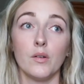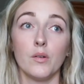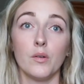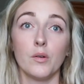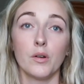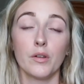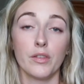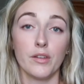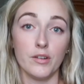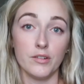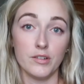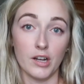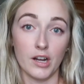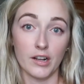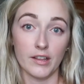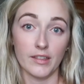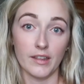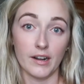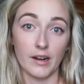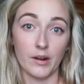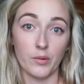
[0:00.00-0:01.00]
ortho
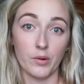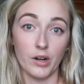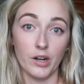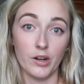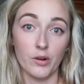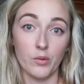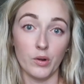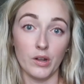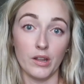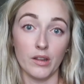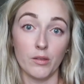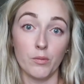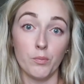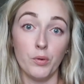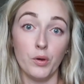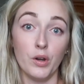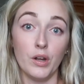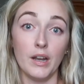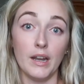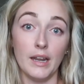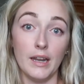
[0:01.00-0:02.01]
doc that I work with
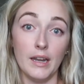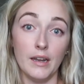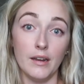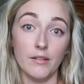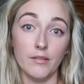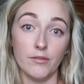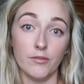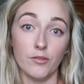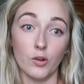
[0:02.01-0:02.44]
put in